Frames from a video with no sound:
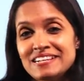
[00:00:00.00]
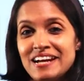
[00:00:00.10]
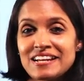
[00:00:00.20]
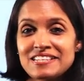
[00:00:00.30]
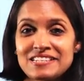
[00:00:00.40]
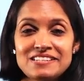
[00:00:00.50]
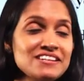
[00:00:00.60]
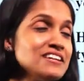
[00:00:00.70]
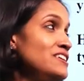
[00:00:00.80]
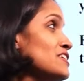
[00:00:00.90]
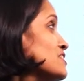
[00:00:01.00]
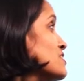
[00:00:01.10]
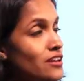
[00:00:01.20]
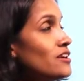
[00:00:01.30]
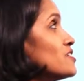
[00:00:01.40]
Right, children?
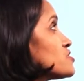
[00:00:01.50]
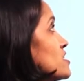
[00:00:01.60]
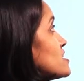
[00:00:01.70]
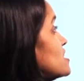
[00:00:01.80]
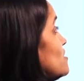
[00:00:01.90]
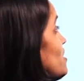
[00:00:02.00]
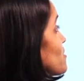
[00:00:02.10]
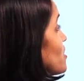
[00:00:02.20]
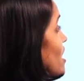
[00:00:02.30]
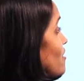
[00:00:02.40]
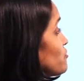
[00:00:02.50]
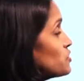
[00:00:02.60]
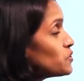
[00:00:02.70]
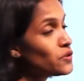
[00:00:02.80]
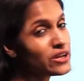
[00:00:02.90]
So let's see what we have to
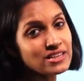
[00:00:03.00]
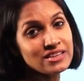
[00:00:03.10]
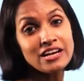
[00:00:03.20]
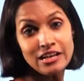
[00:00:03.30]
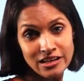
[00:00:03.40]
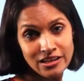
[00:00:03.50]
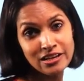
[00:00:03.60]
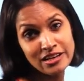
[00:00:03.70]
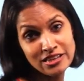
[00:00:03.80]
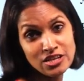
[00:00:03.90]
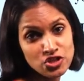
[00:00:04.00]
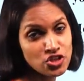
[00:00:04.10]
do in this